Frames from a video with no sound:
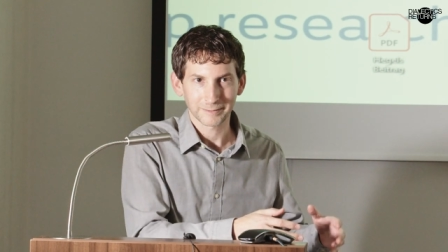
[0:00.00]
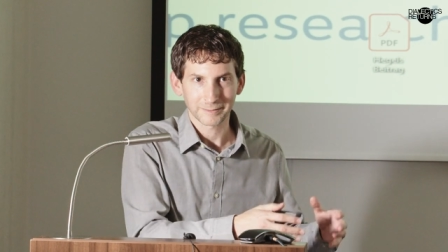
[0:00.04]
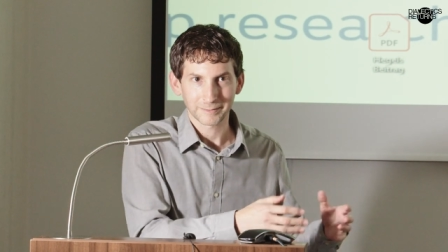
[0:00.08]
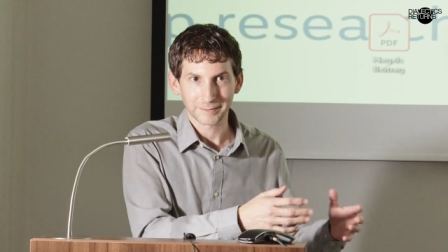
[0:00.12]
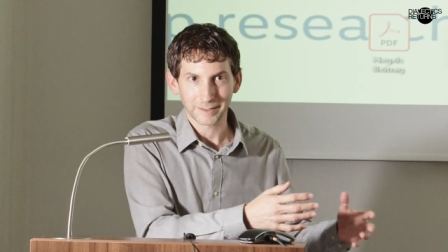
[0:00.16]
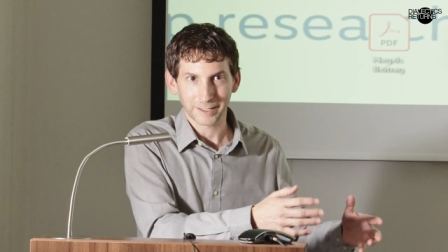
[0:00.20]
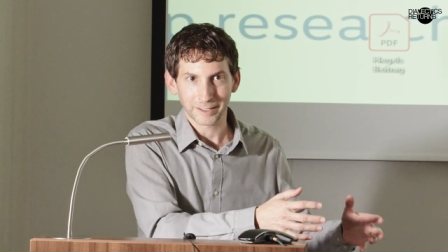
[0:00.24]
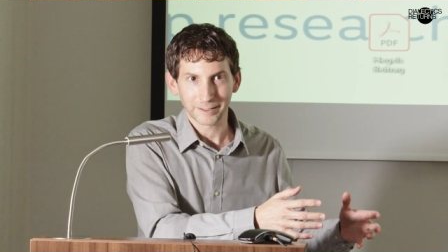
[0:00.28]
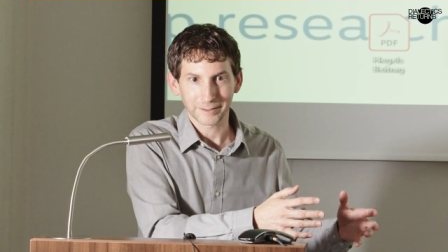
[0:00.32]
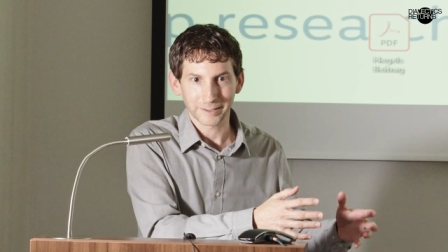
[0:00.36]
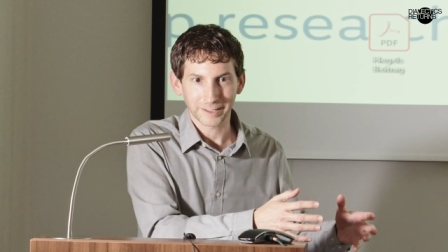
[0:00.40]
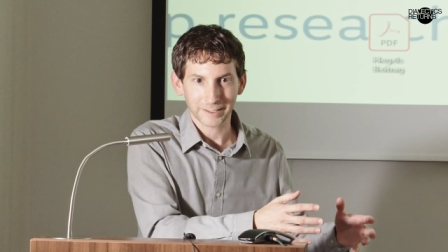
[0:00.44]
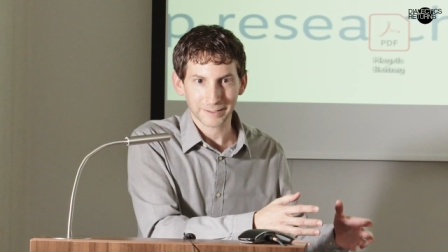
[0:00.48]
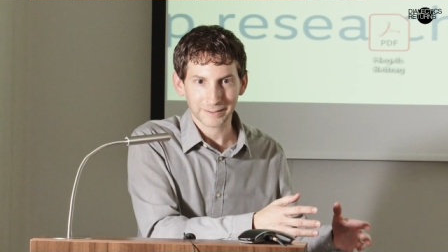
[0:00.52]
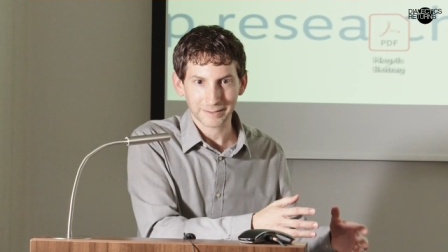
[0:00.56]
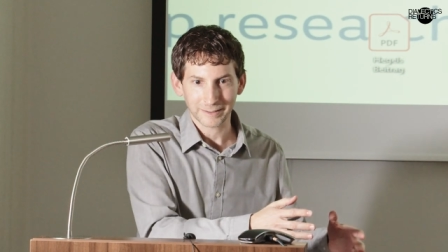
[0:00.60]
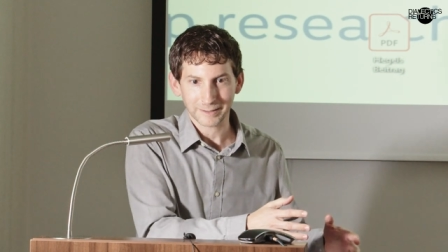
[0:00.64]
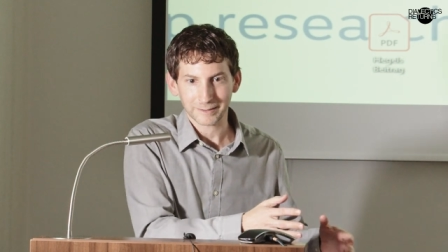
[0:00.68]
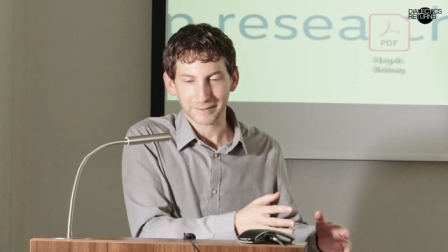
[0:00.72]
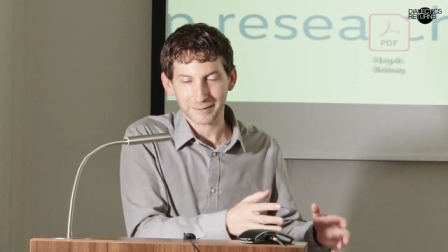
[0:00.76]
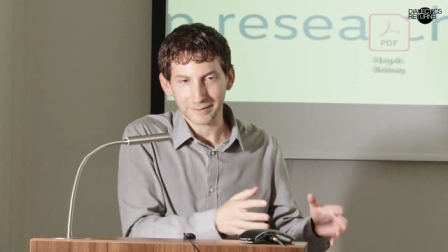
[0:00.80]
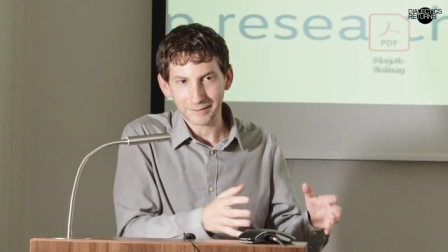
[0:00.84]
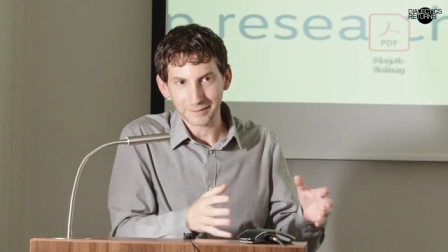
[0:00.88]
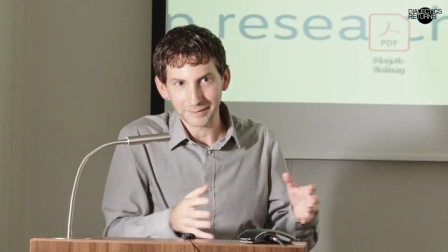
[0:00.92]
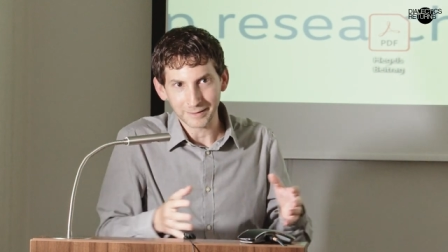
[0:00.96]

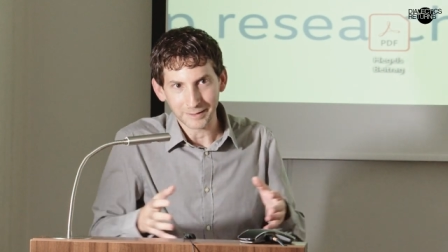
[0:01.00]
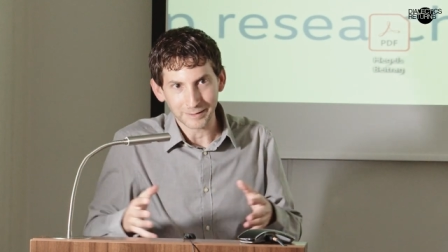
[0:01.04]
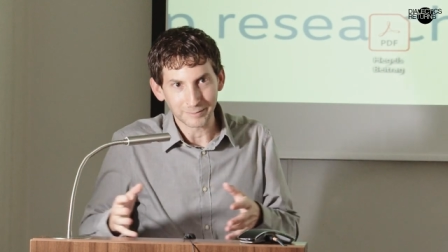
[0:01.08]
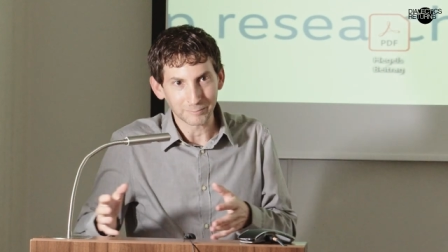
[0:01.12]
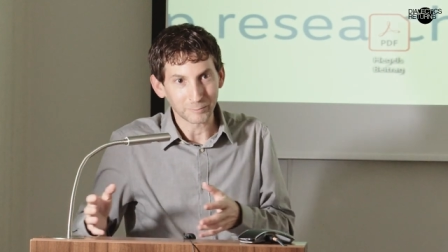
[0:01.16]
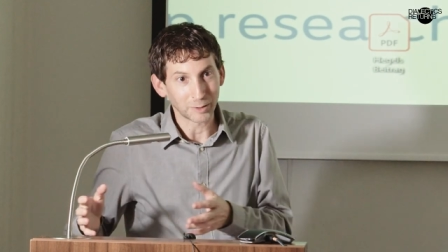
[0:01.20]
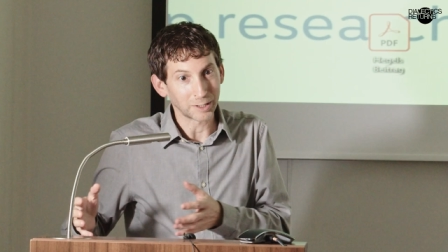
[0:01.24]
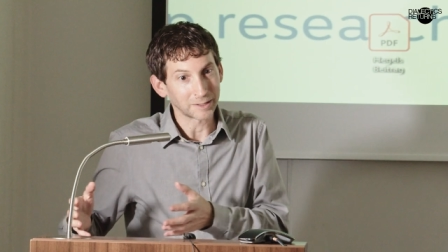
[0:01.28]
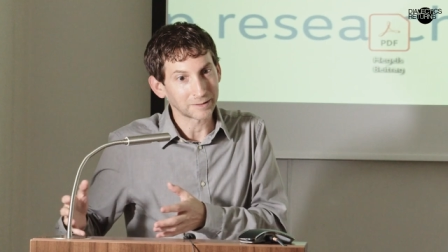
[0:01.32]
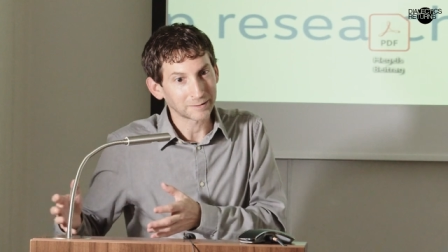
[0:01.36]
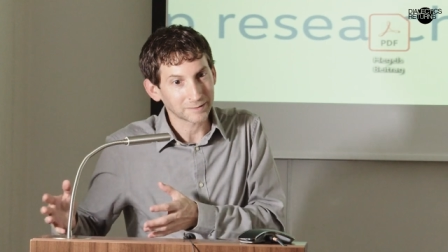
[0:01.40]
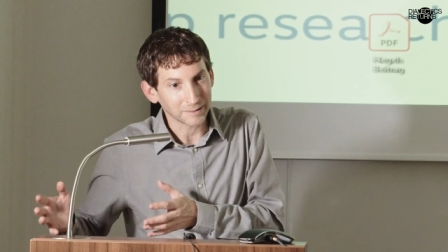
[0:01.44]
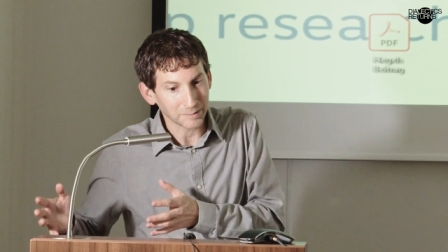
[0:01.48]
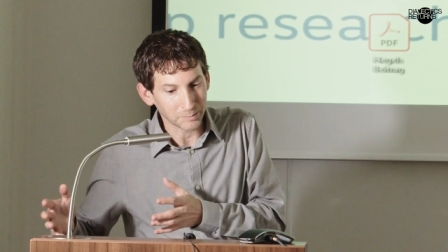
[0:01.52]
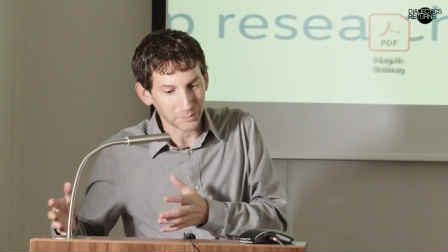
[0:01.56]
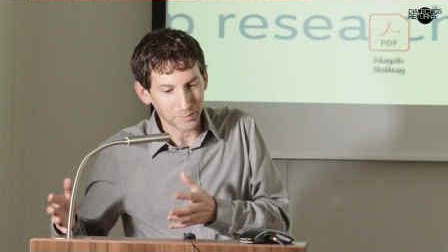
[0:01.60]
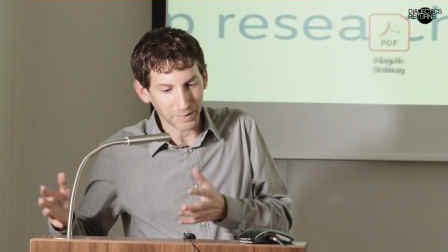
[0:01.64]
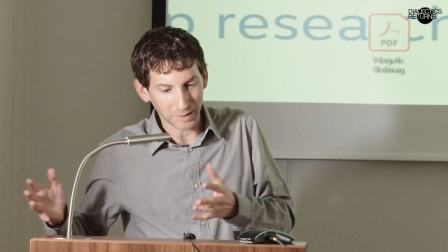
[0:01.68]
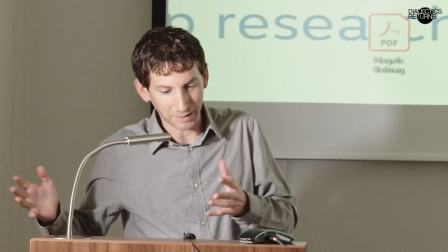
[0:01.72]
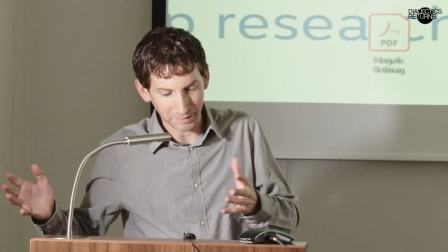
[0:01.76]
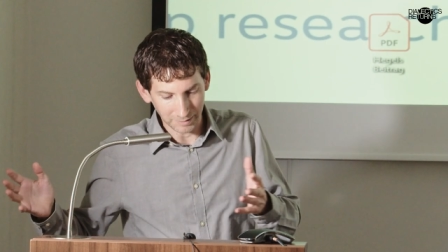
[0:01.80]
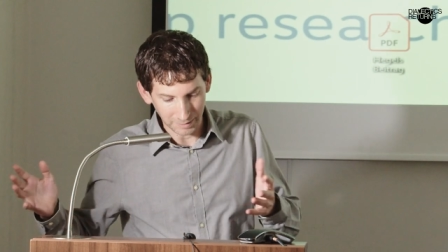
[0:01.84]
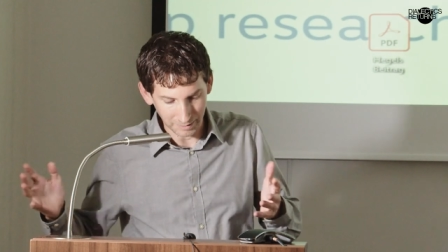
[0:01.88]
dialectics and then writes something